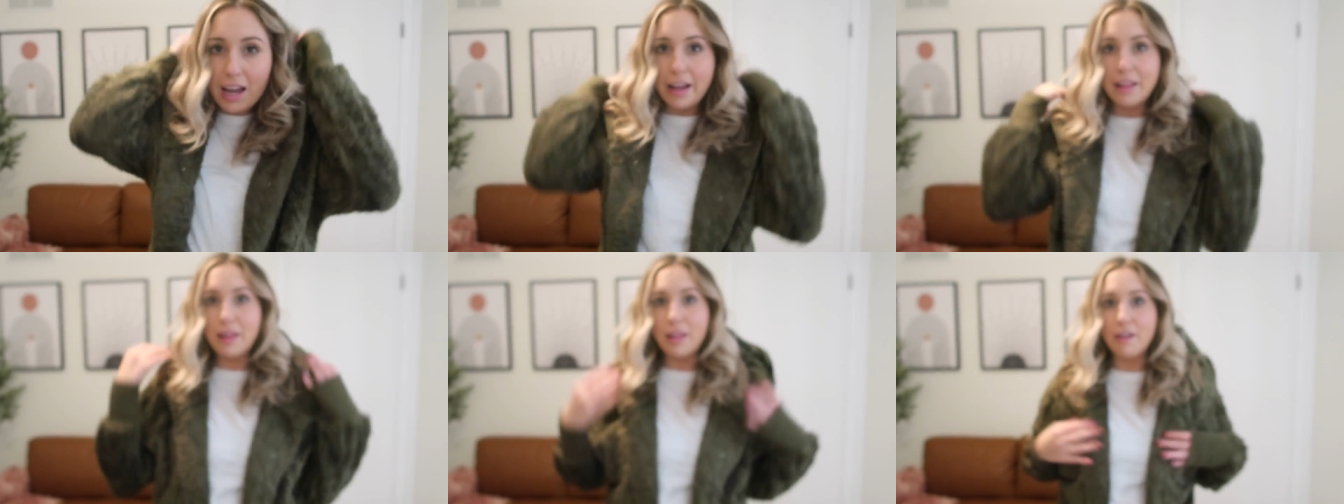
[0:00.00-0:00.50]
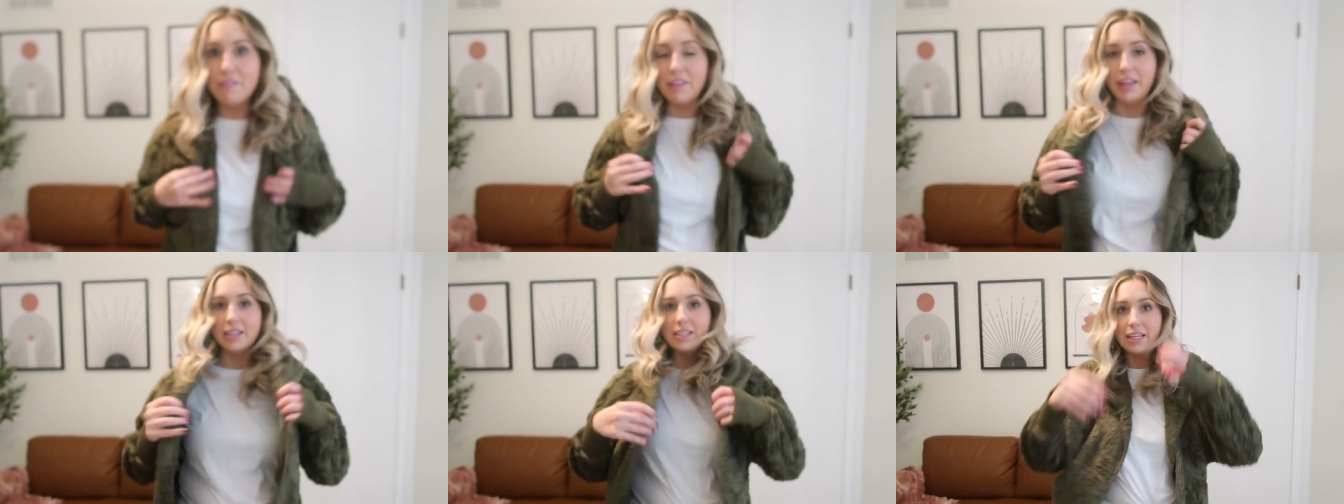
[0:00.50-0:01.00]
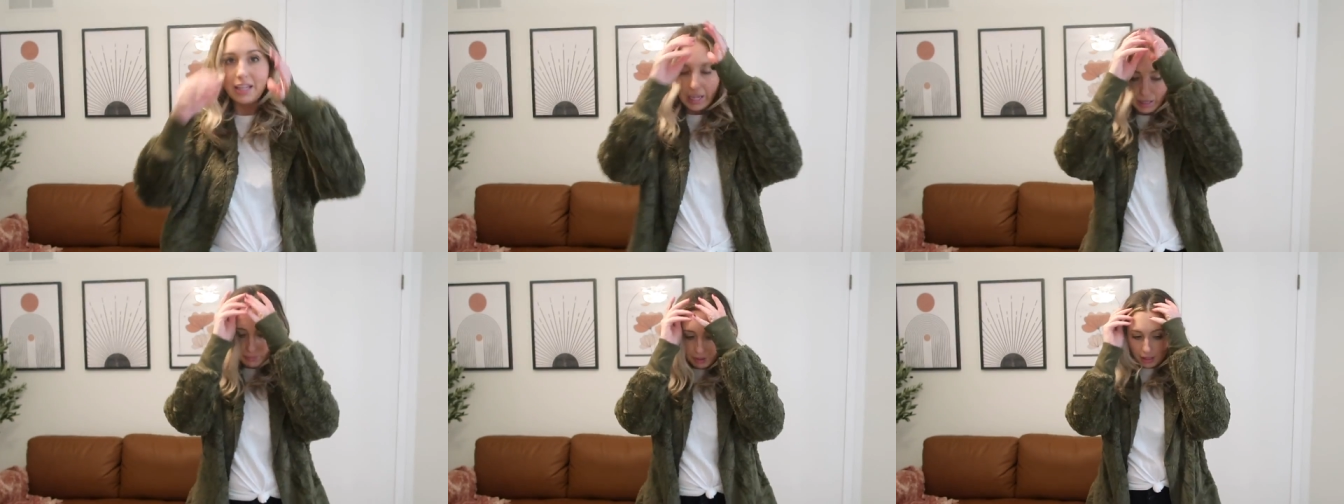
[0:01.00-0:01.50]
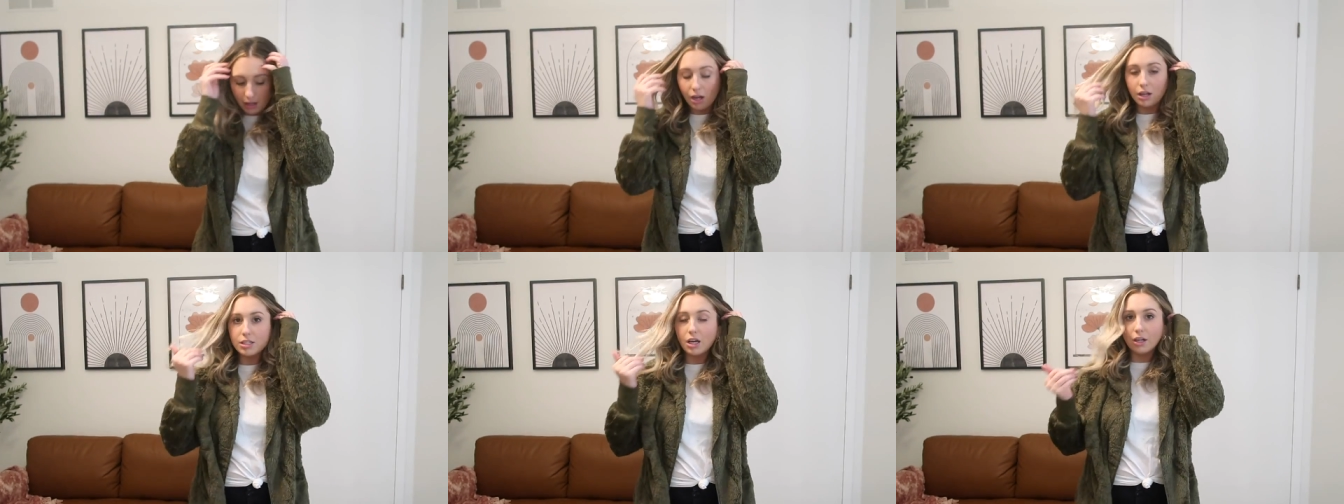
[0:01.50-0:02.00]
I love this. It came in
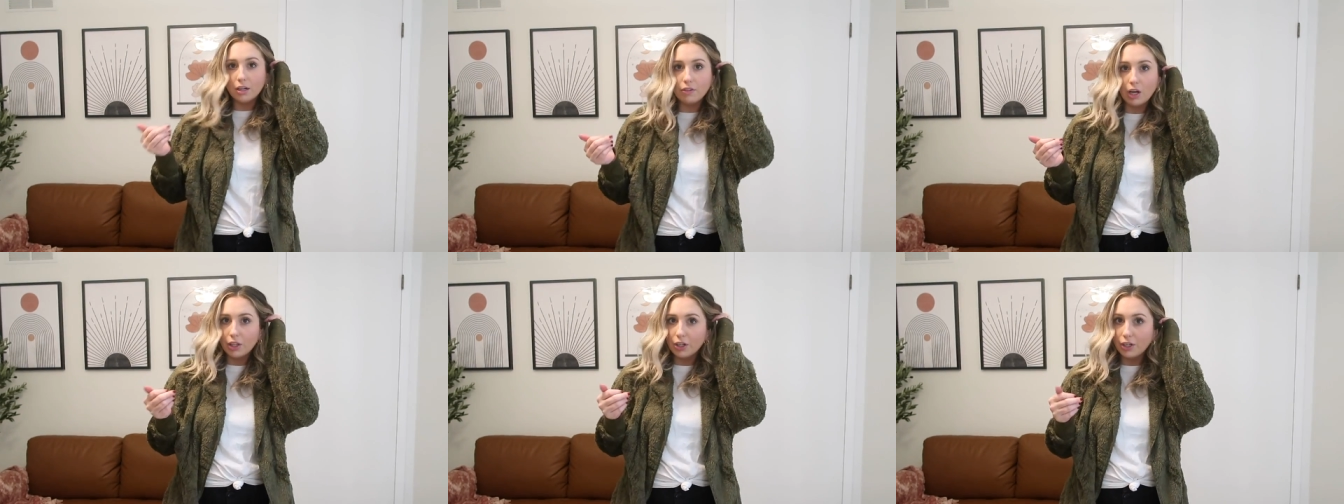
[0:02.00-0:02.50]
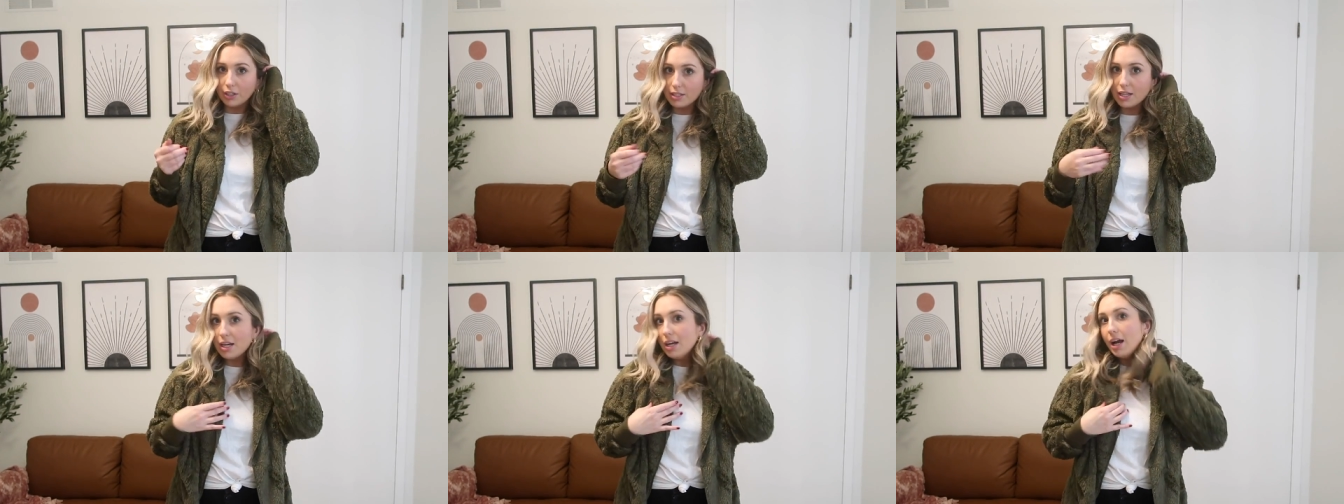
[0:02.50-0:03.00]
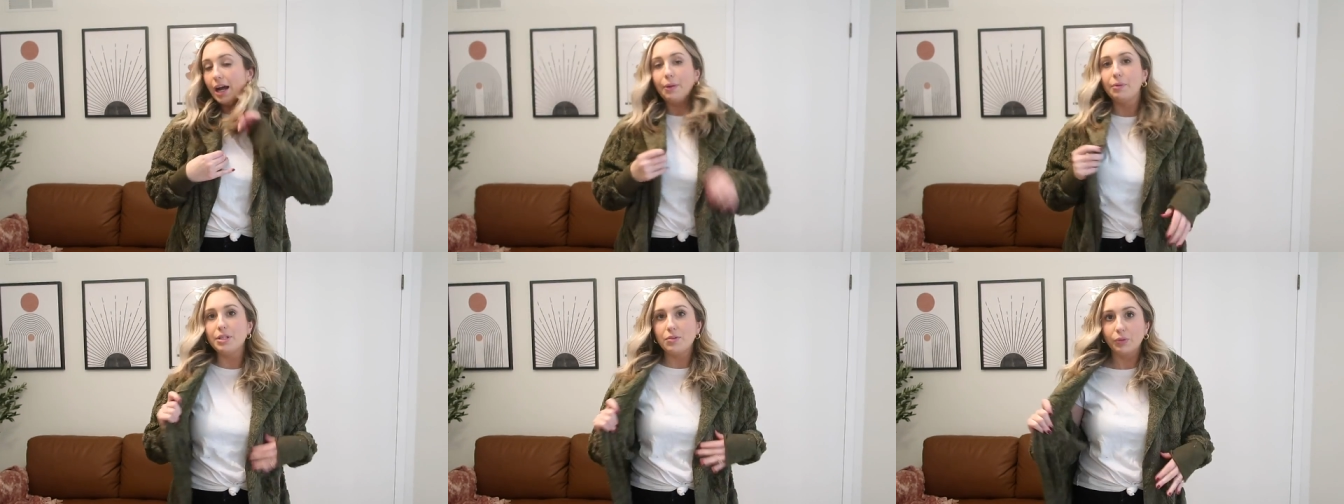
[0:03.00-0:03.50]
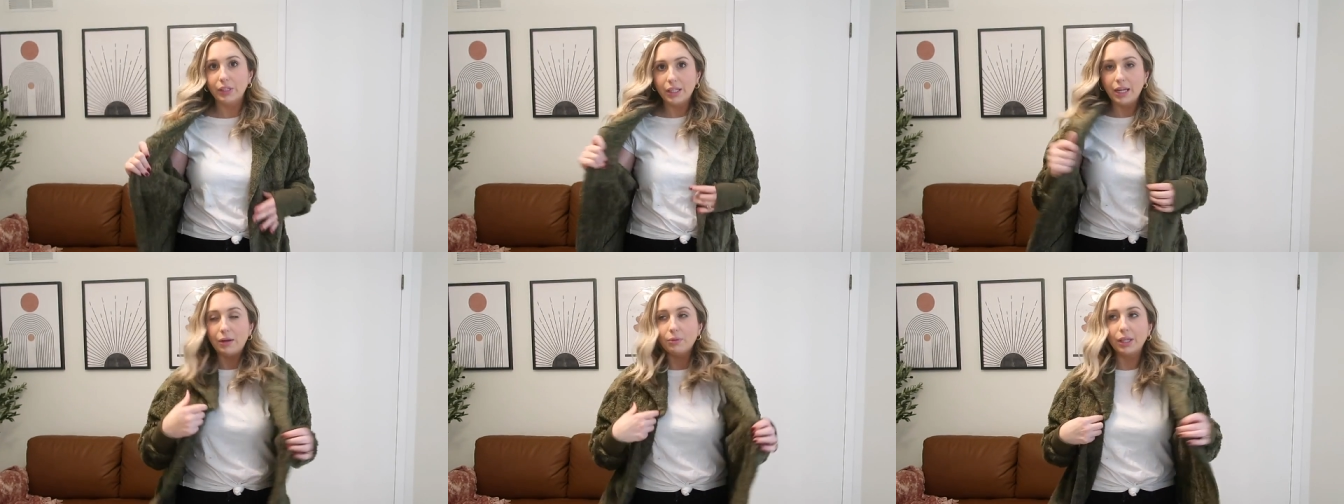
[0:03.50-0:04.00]
a ton of colors. I was
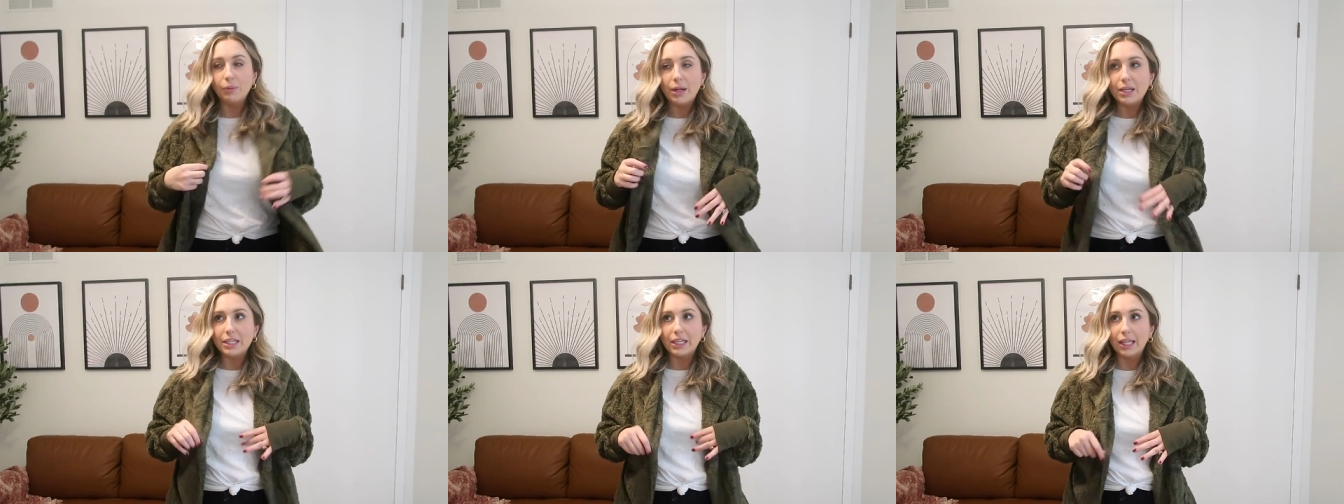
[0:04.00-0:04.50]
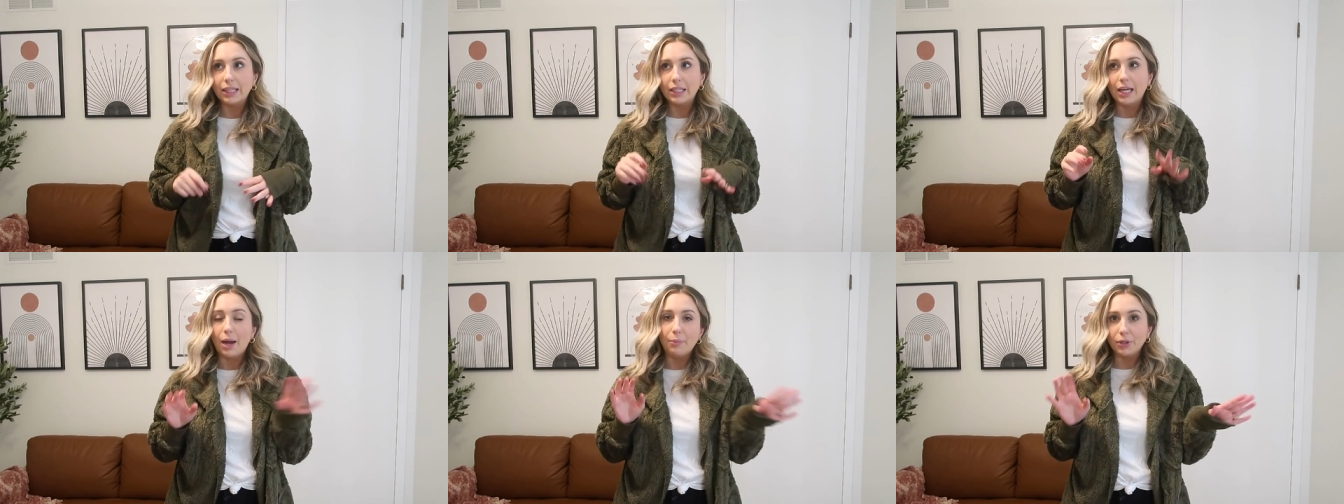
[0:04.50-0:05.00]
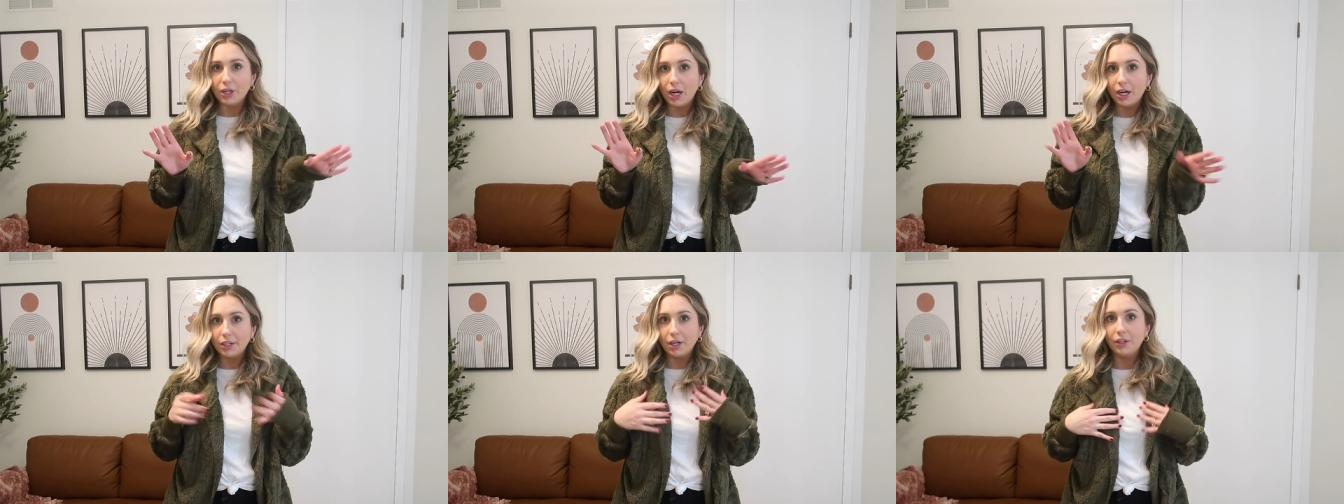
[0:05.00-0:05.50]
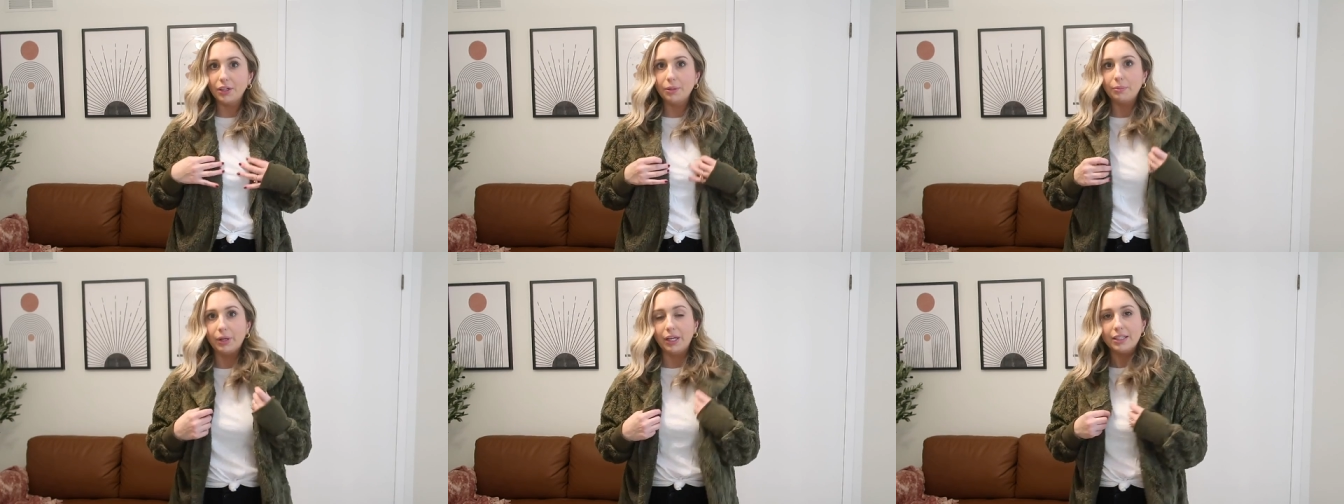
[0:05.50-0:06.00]
really, I really wanted to get like the apricot color,
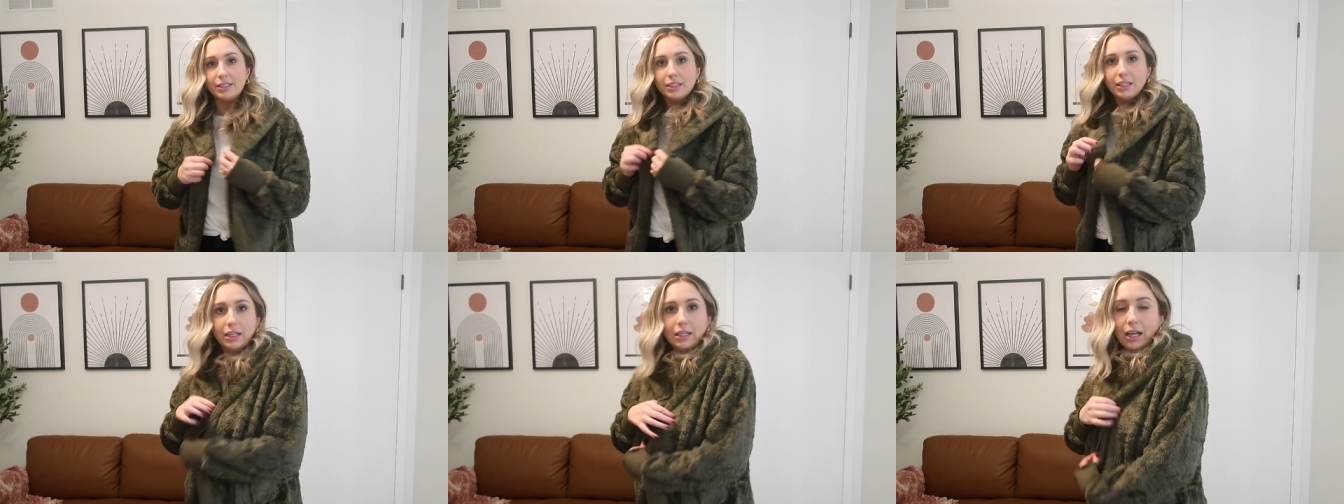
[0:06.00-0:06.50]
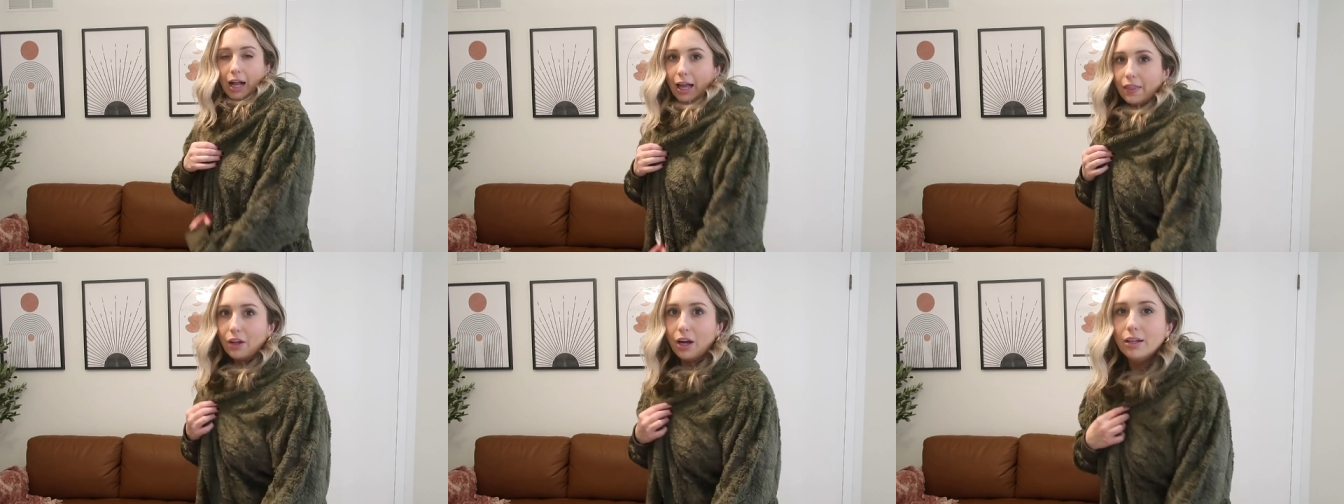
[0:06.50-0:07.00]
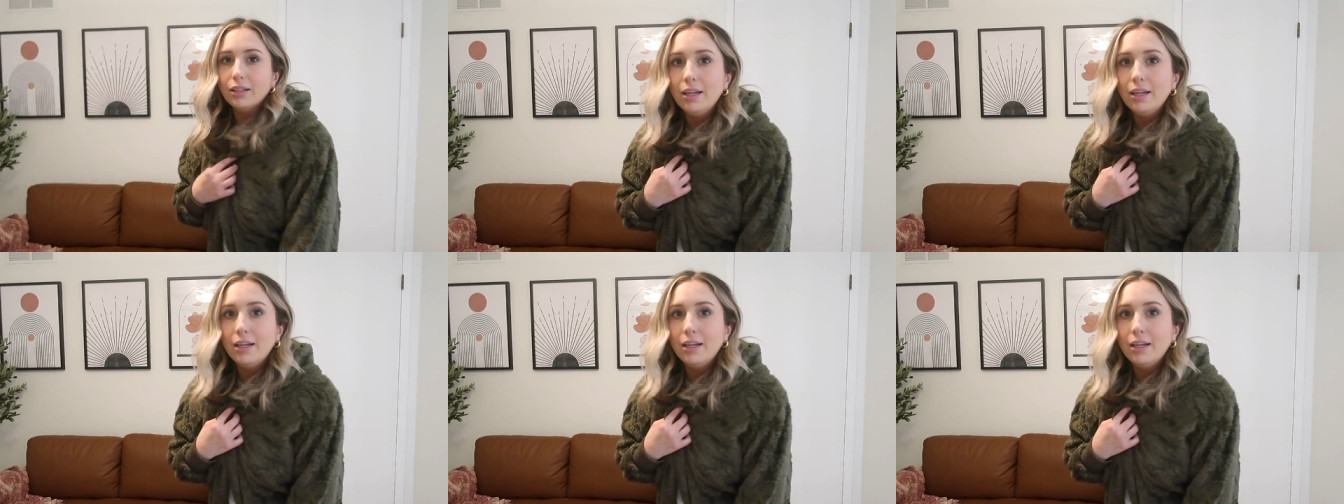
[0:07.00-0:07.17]
but I thought